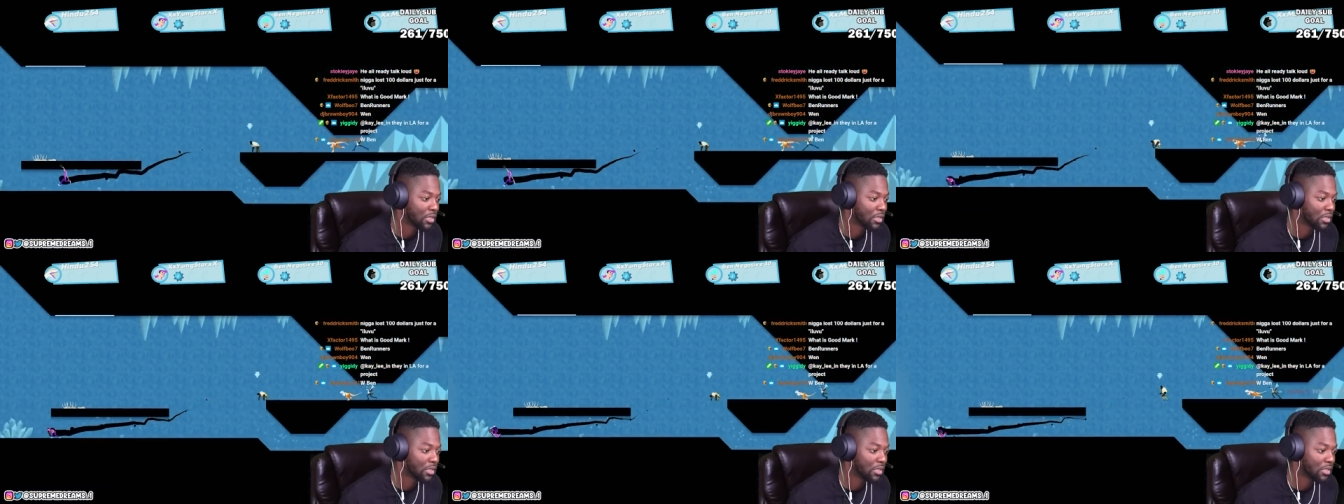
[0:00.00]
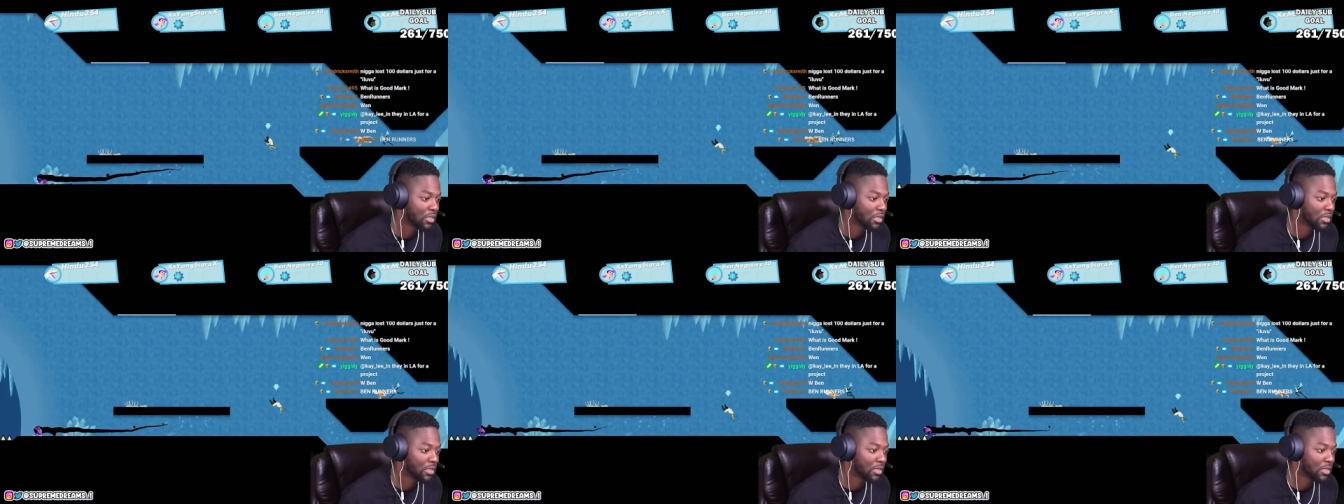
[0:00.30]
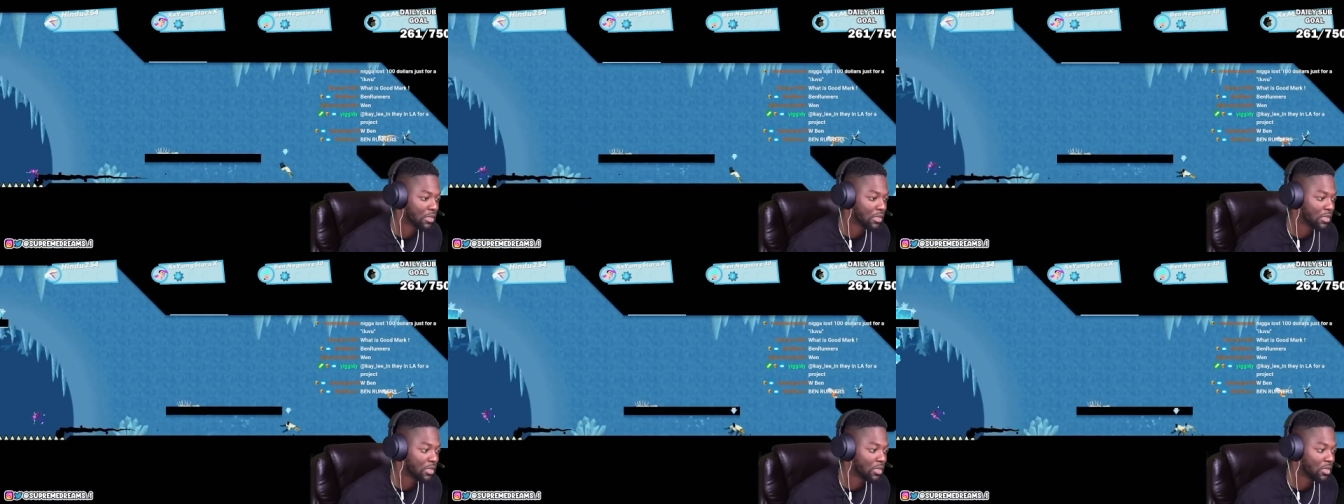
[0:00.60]
Look.
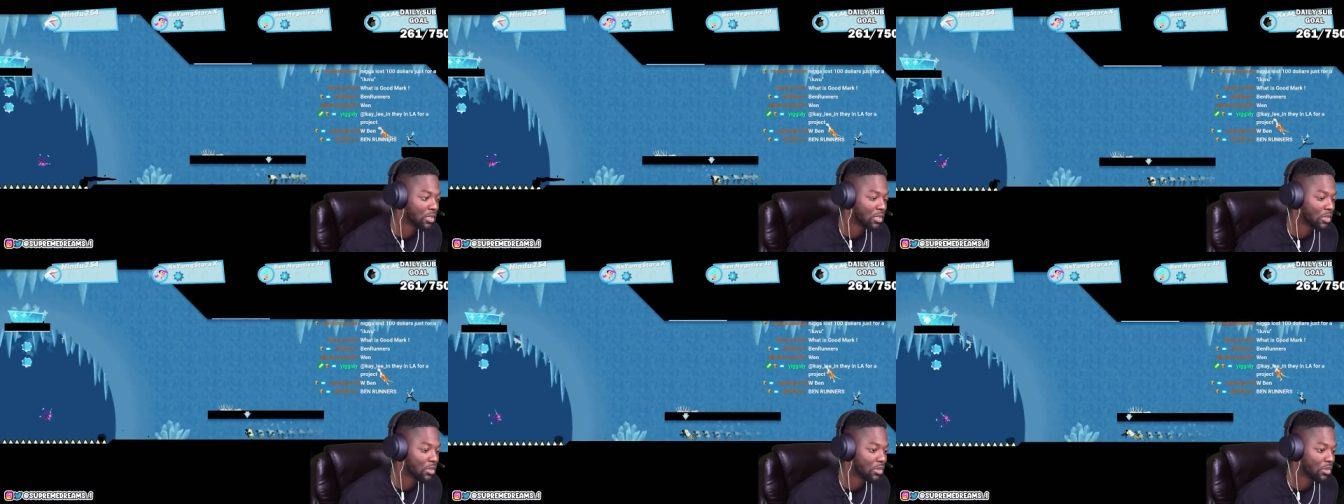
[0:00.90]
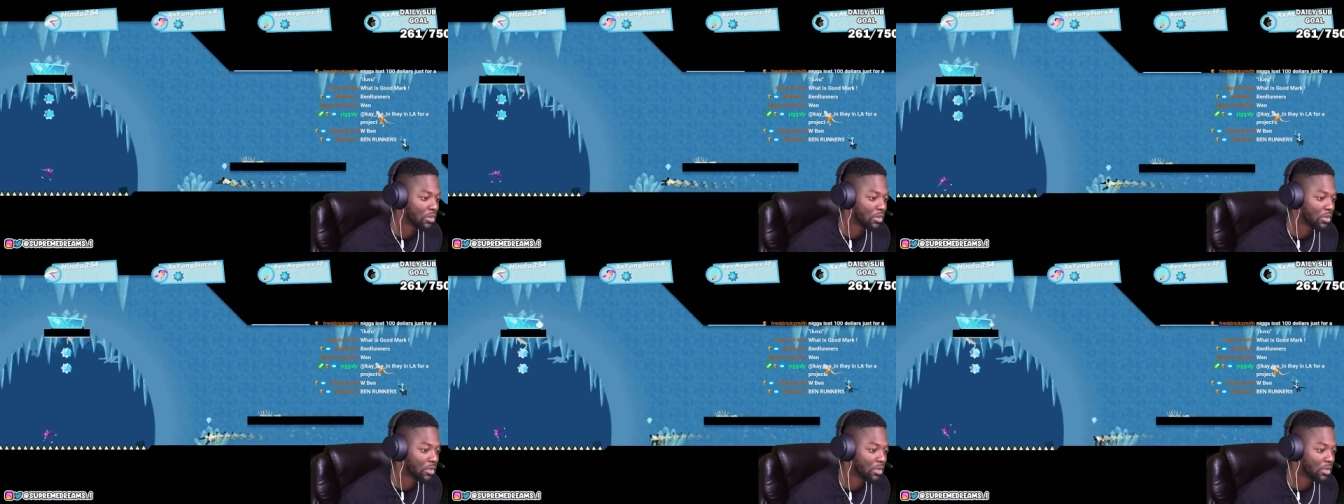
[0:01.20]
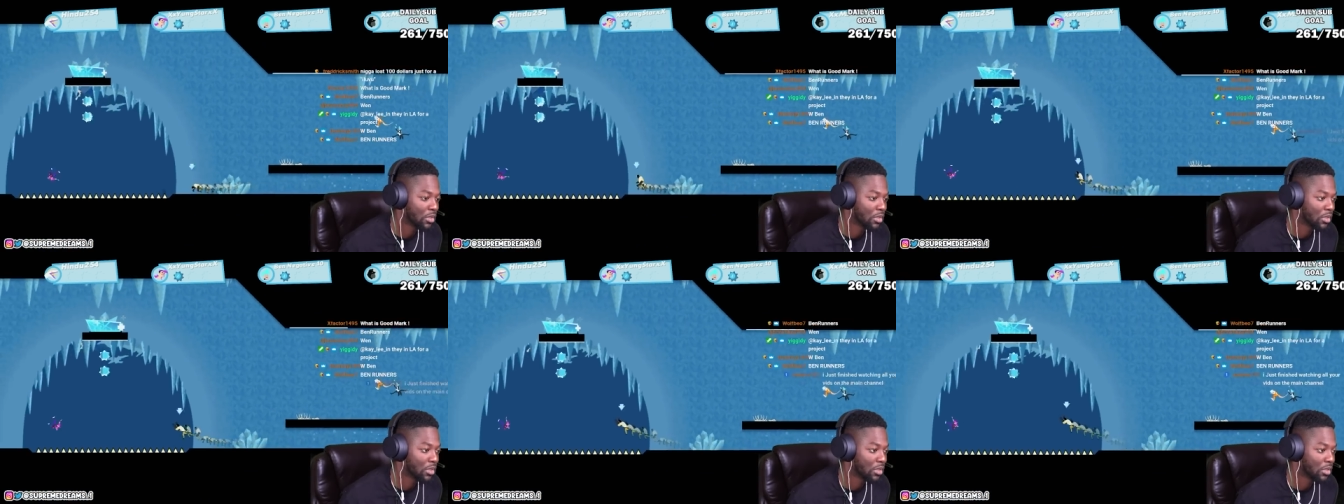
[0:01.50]
Oh,
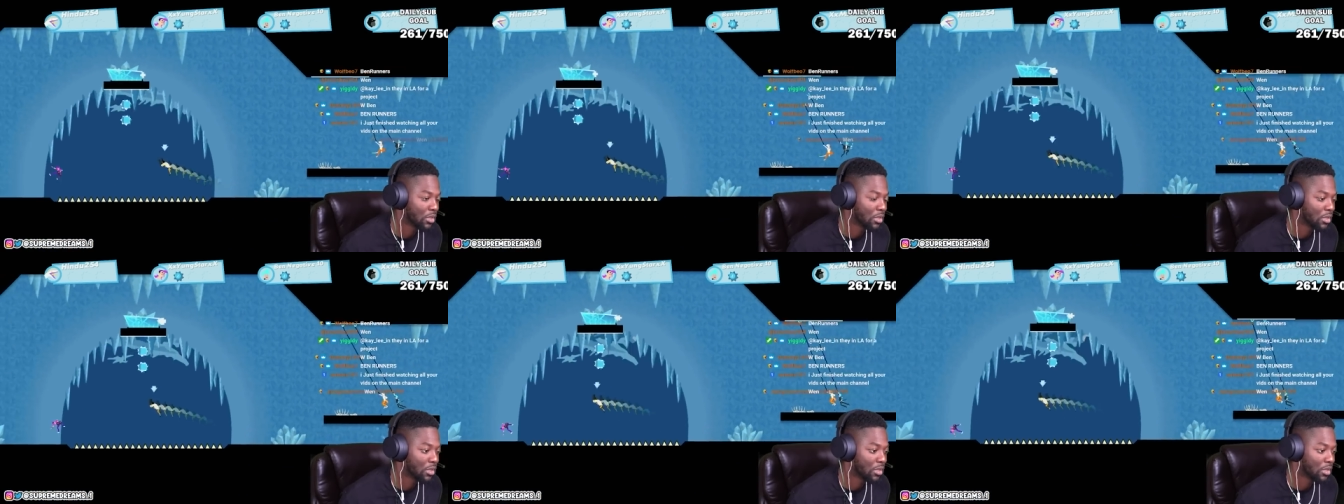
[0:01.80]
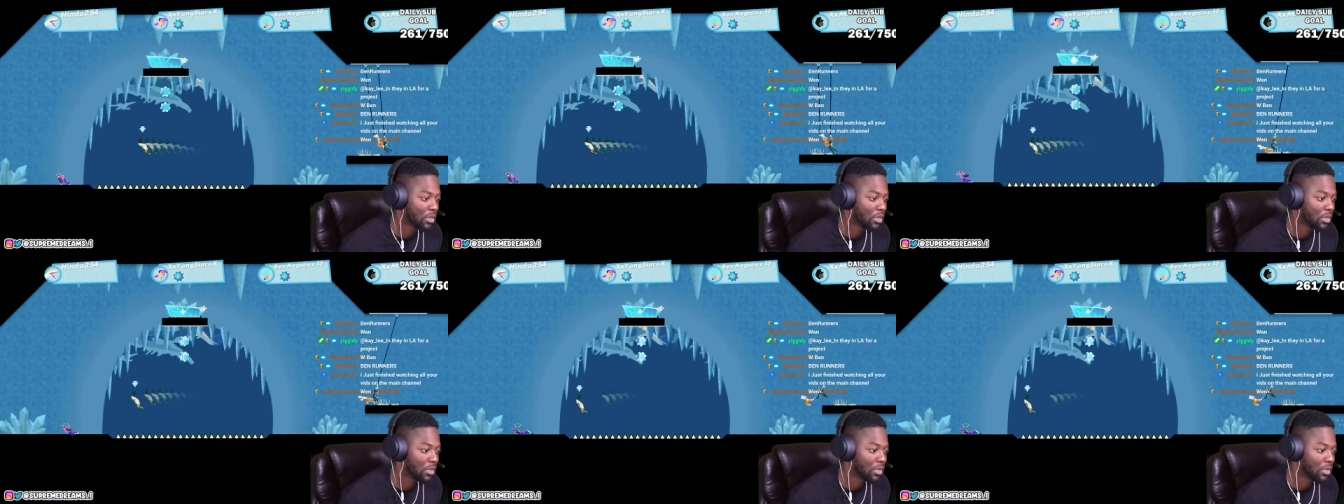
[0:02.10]
nigga, Fuck.